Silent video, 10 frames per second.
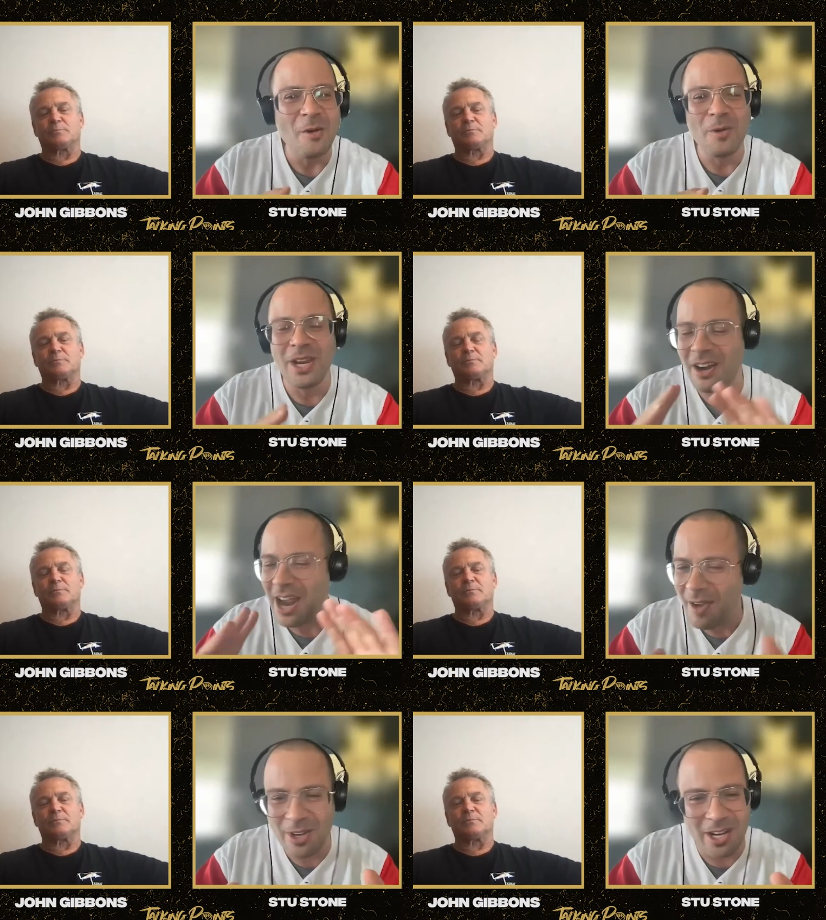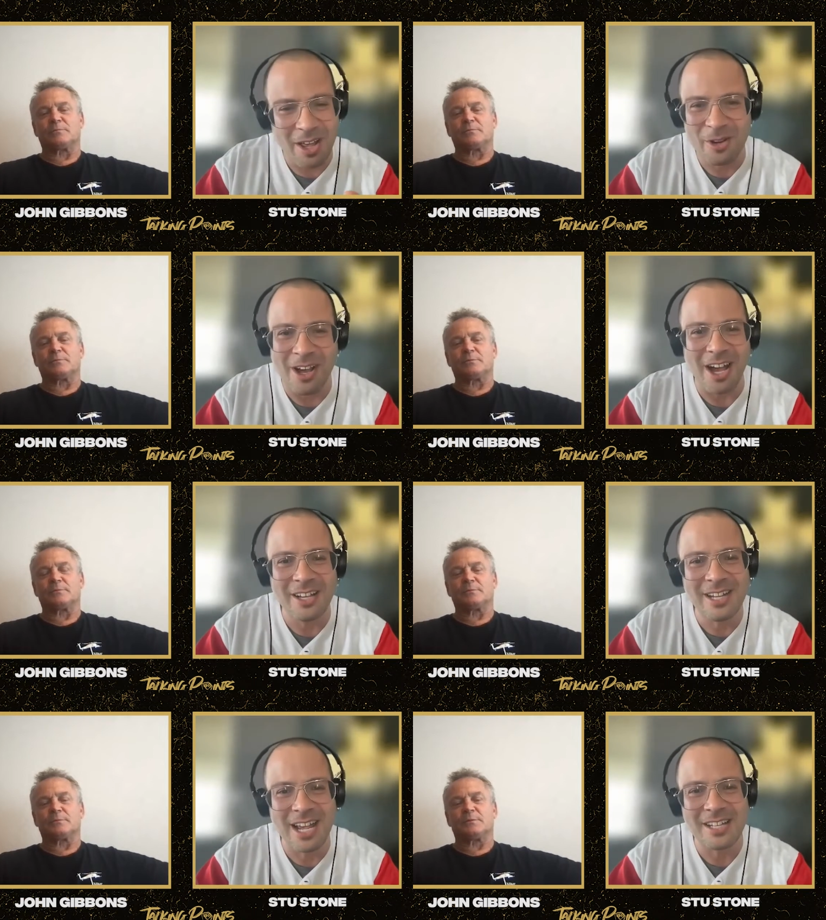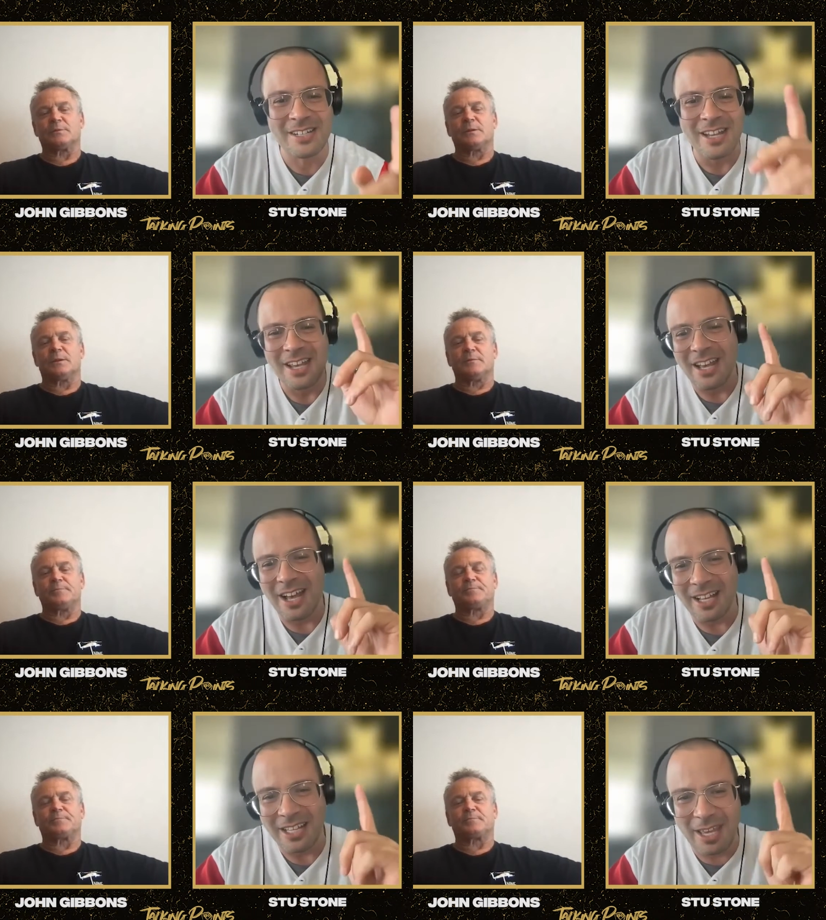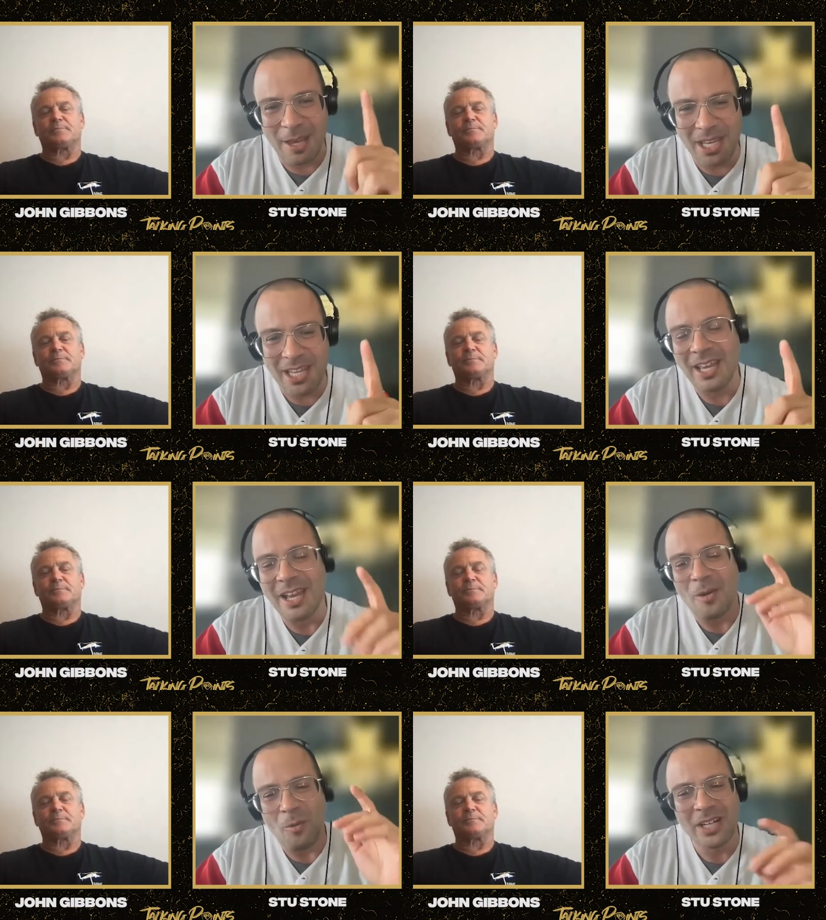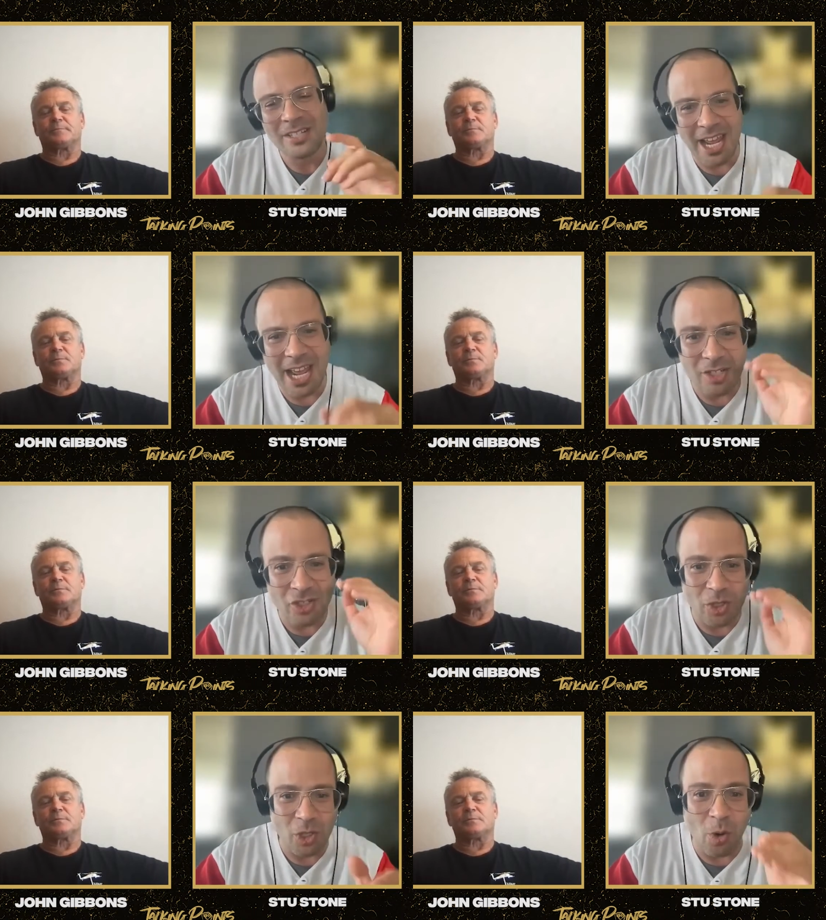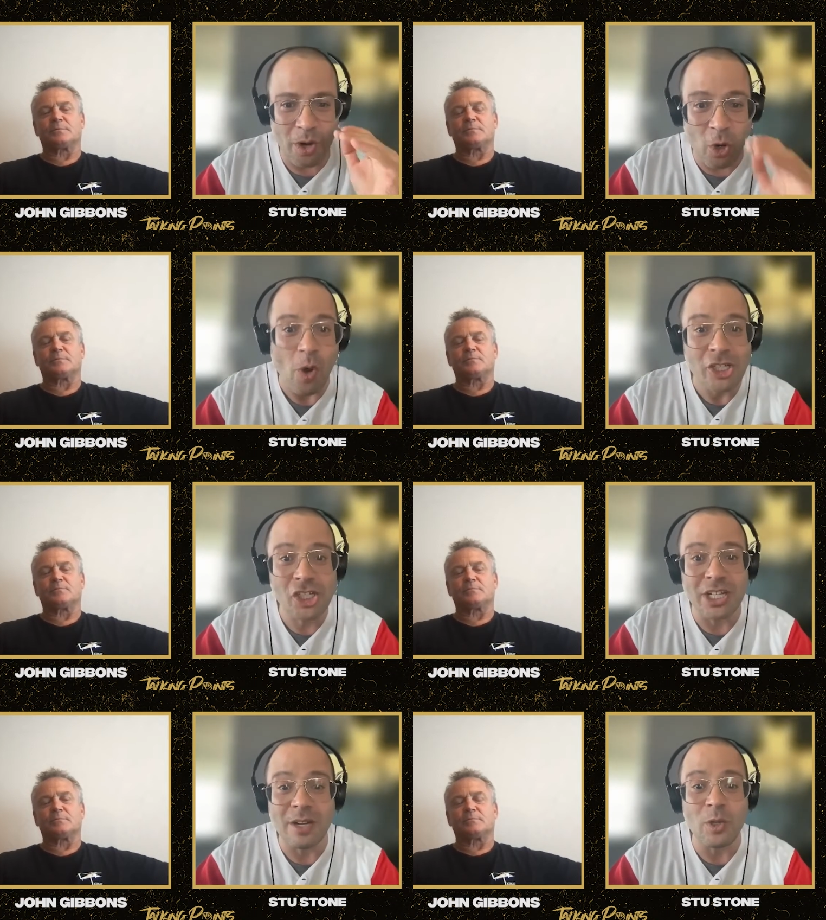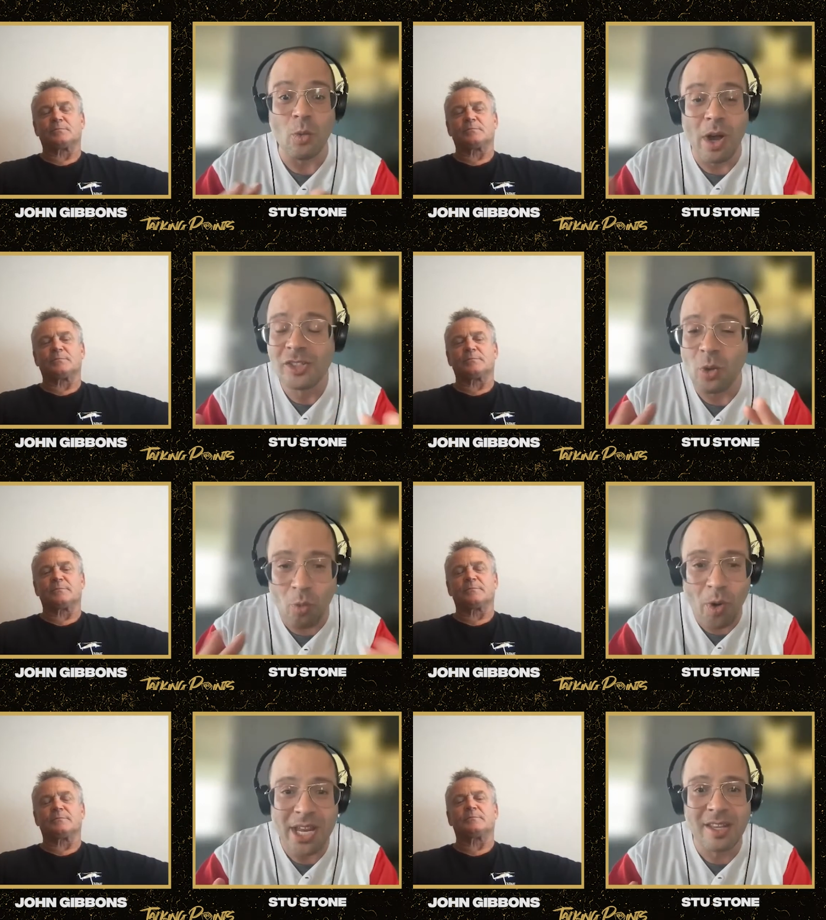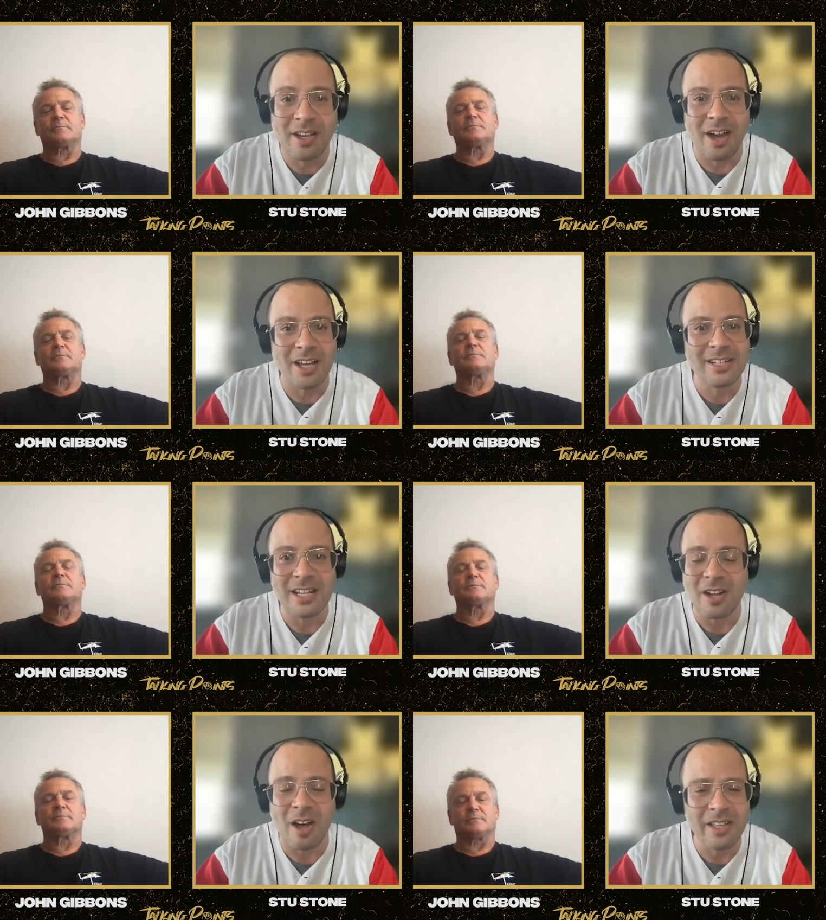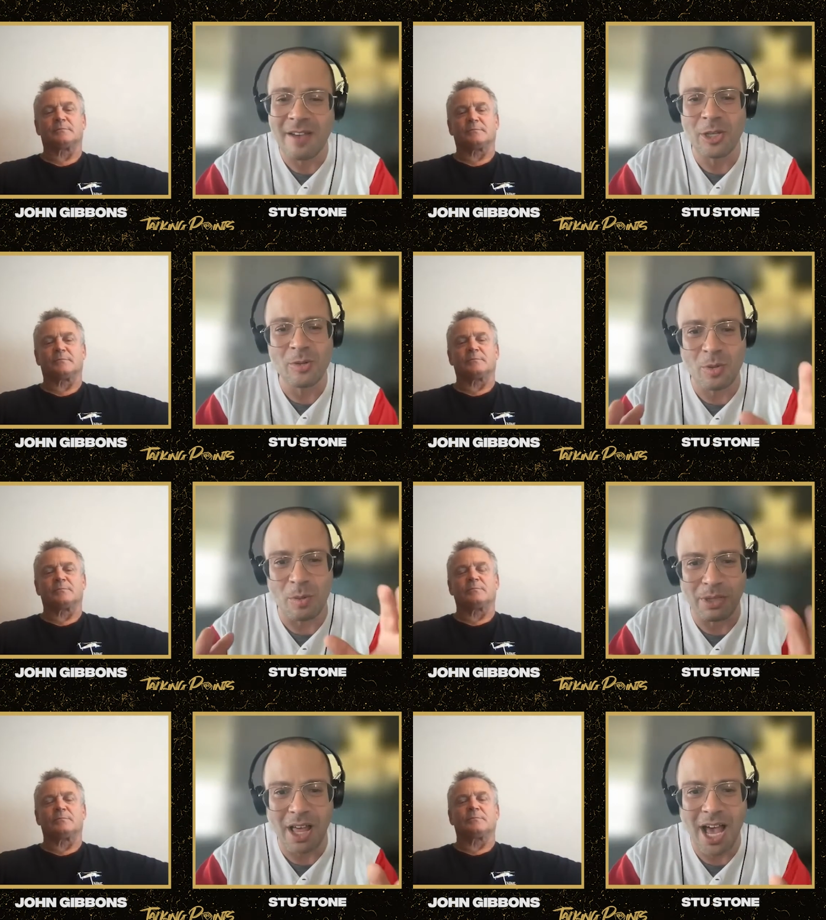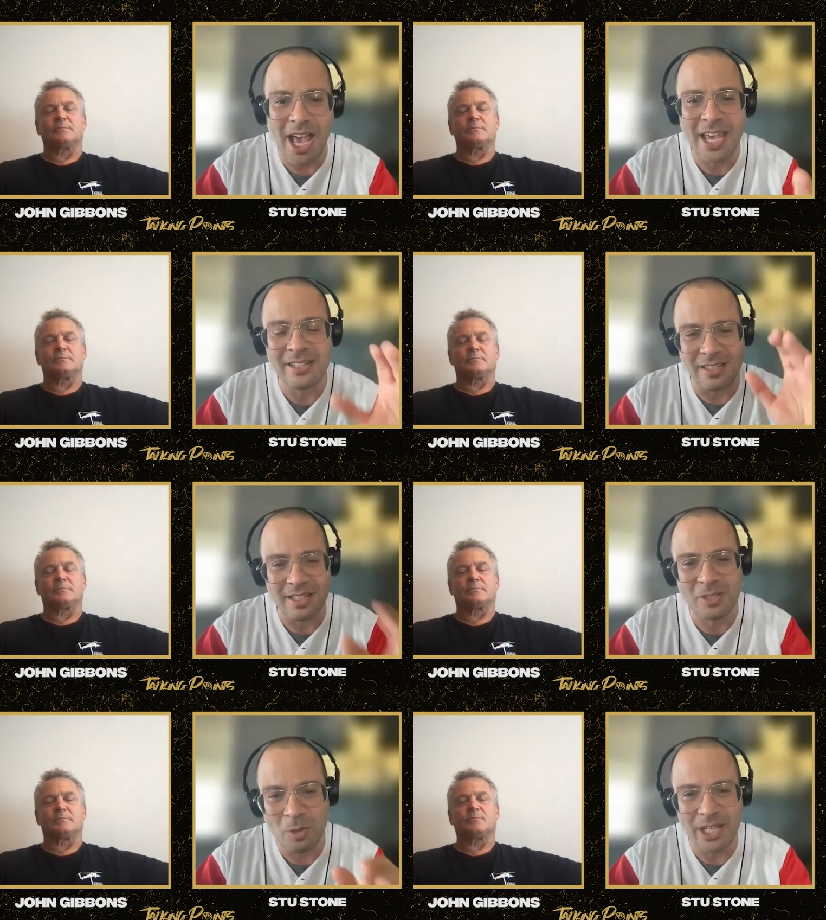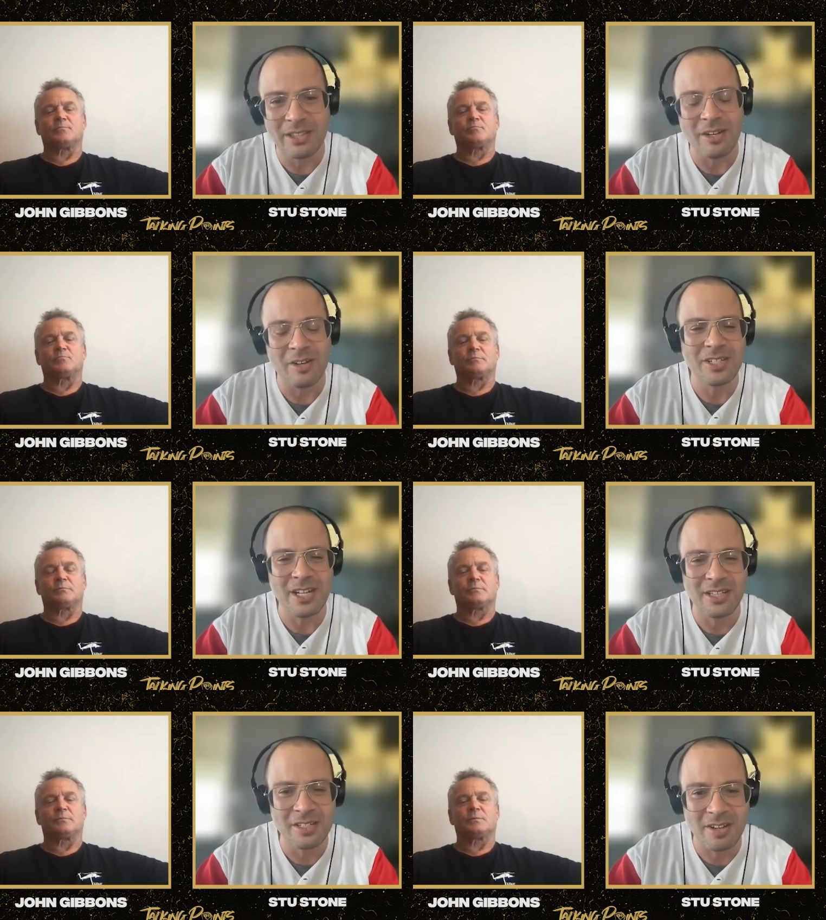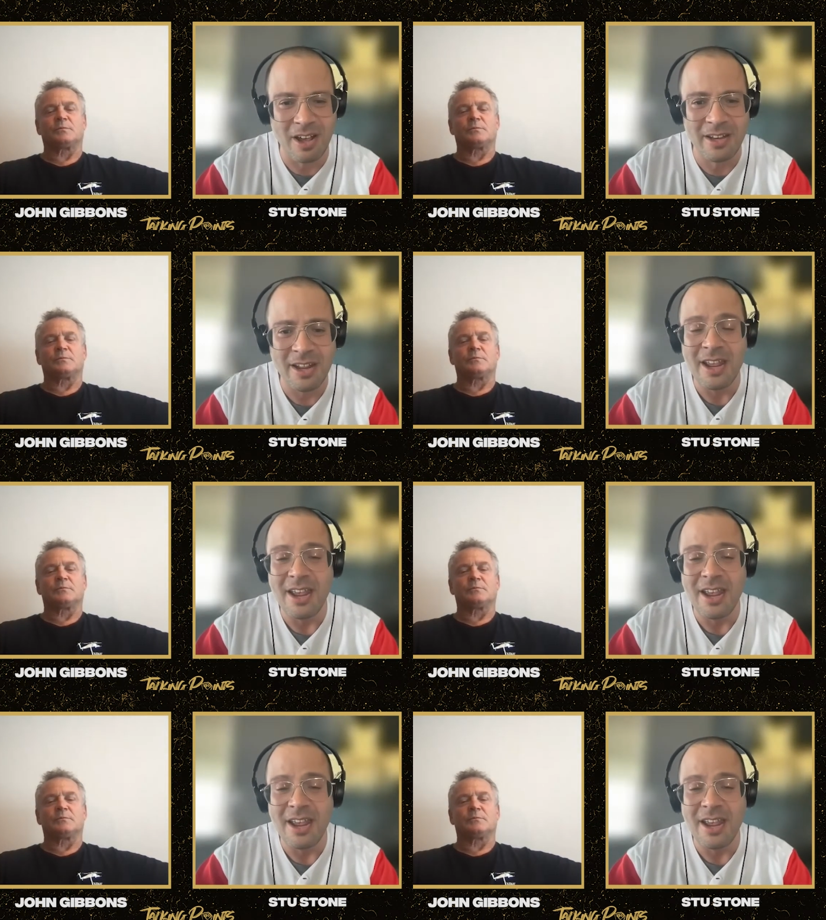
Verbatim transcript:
Speaker 1: we are having another contest. Uh, Gibby wants to answer your question. If you want to win the contest, all you have to do is reply to this tweet that you're seeing this on